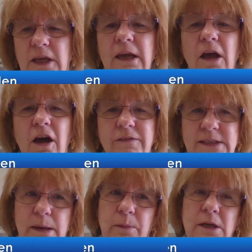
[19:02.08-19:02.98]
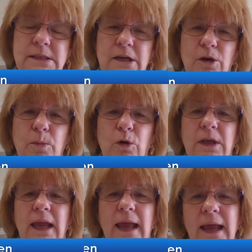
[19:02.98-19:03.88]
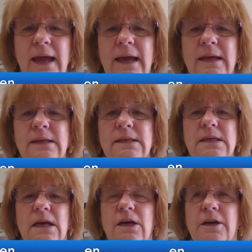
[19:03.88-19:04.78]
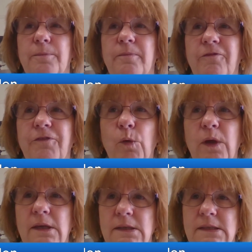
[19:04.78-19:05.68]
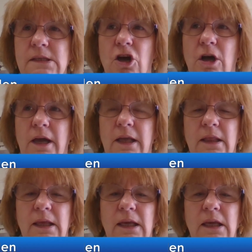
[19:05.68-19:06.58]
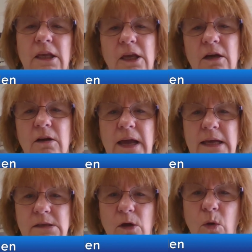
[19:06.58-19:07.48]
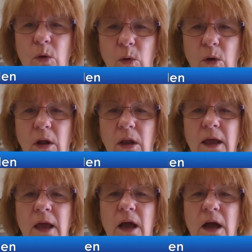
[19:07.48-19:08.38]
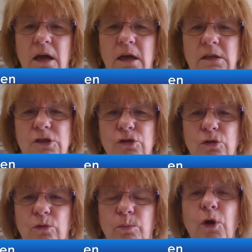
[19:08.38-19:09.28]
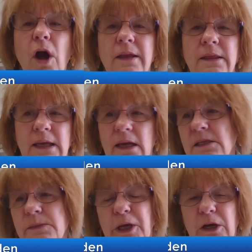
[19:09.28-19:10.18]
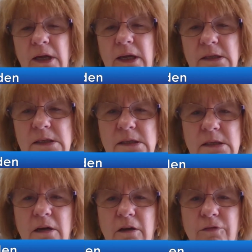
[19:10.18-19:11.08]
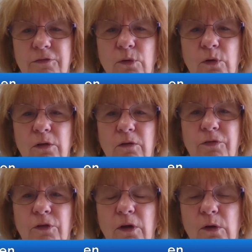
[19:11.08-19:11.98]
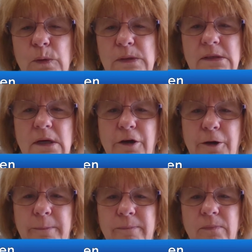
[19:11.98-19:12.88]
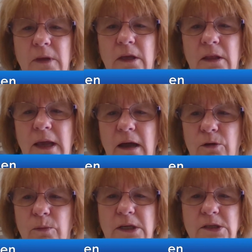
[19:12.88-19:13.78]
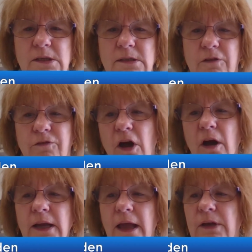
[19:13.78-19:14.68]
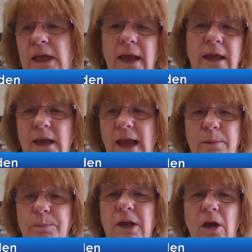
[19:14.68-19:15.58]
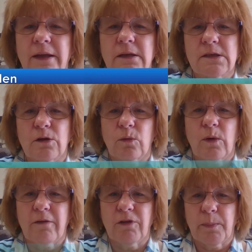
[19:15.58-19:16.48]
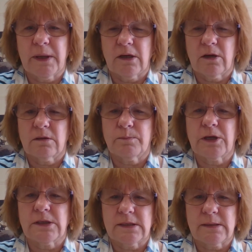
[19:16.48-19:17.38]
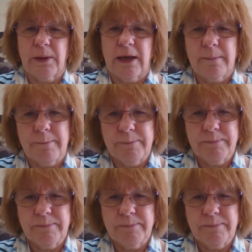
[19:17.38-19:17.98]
kickoff ceremony and um, focus on the year as a whole uh, to broaden the experience uh, for for those um, in the outer reaches of our county and and beyond, so everybody could participate.